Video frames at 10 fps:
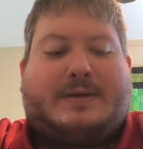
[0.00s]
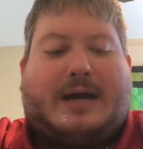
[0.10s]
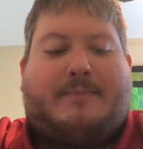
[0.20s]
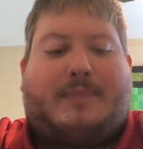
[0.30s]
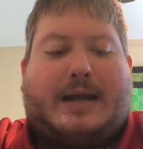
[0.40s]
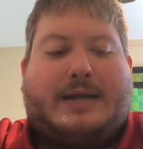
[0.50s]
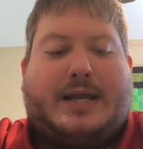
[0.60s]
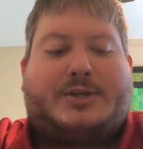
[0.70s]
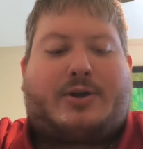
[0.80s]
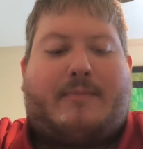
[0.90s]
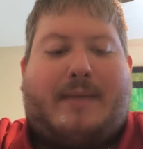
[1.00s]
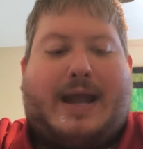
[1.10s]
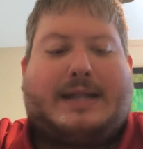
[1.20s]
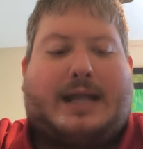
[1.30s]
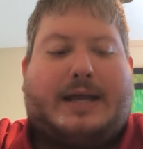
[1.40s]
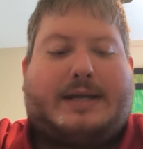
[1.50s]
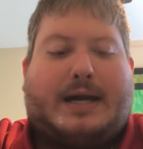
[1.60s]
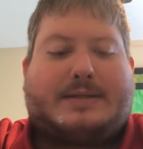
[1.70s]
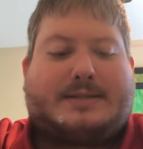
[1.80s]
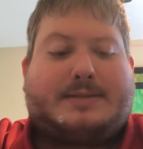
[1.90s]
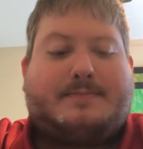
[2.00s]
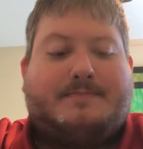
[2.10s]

become by nature a man like us.